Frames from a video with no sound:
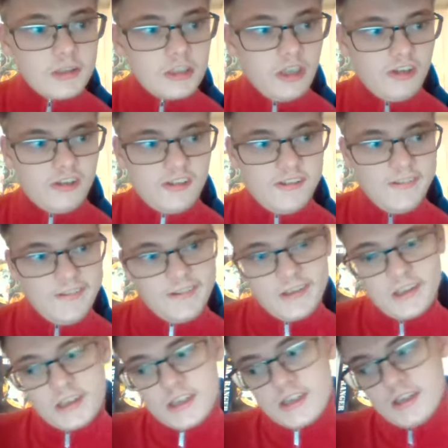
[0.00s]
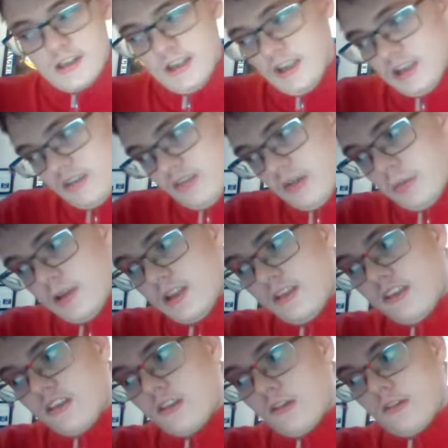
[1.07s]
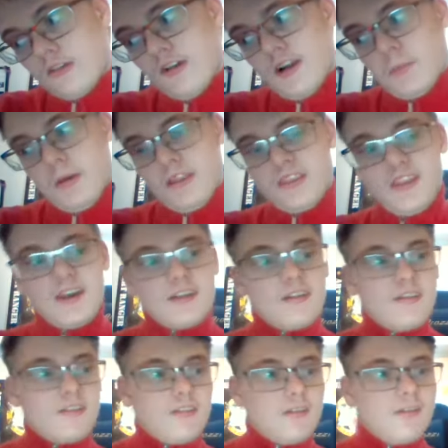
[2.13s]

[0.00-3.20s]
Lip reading: just take a few minutes to talk about that.